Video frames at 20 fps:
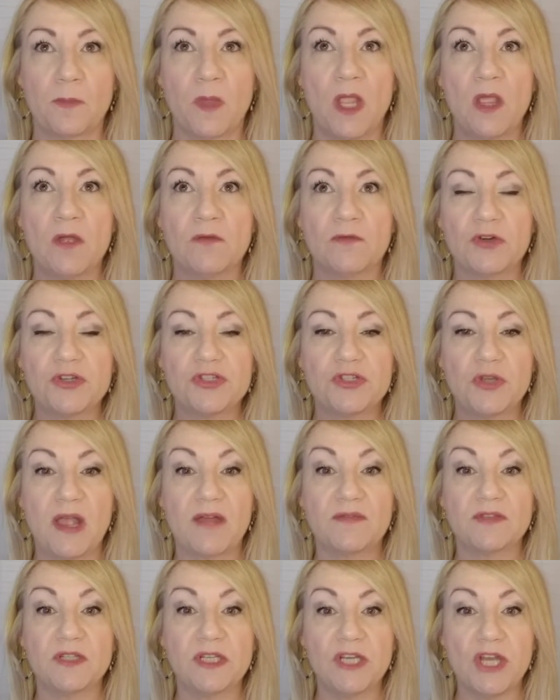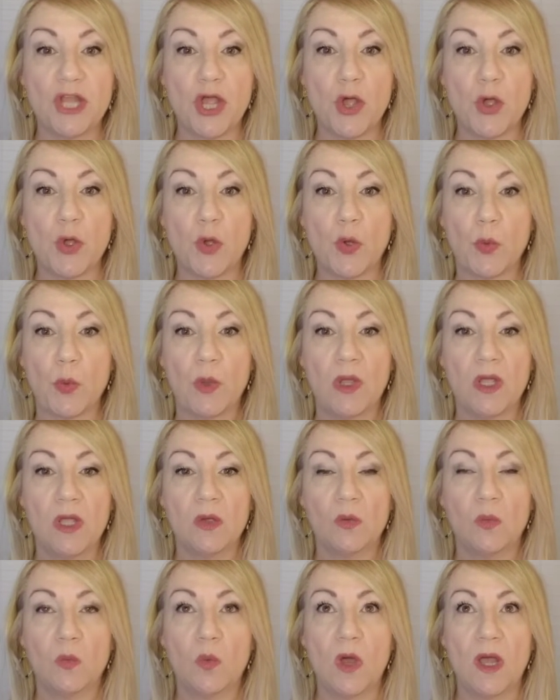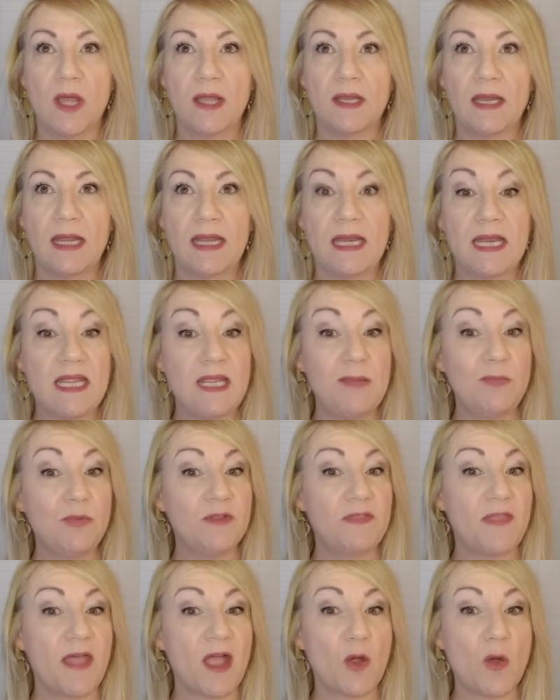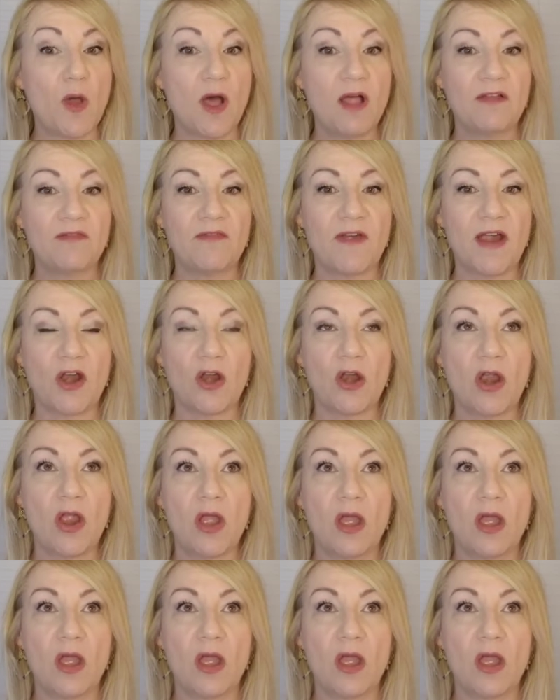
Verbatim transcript: First, you have to know what, and he put that qualifier,